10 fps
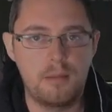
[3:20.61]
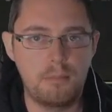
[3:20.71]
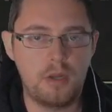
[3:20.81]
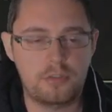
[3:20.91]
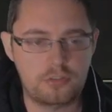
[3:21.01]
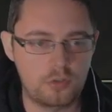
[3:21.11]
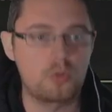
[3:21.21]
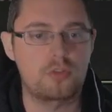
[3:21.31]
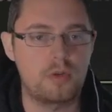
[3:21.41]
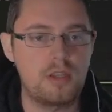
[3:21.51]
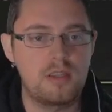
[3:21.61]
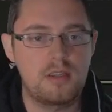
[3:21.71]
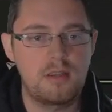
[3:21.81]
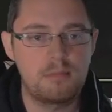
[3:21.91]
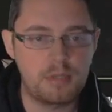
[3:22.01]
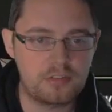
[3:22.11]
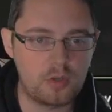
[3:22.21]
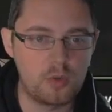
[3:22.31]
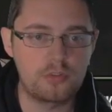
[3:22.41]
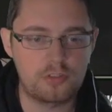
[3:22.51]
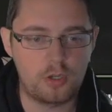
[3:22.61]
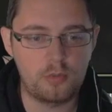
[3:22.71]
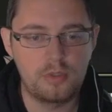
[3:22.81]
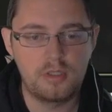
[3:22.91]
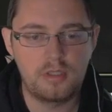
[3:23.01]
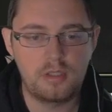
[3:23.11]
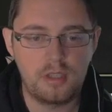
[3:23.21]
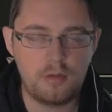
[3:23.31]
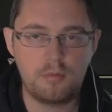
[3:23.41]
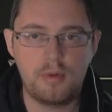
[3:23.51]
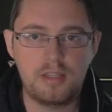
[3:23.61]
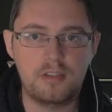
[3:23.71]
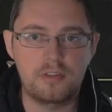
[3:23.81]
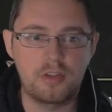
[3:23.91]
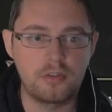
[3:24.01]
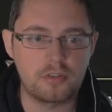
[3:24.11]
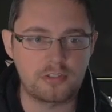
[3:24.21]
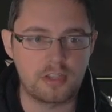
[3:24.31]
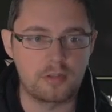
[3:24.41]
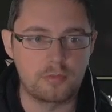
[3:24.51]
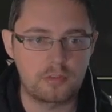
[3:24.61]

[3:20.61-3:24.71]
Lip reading: minus sorcery, but it's also a really good dungeon skill.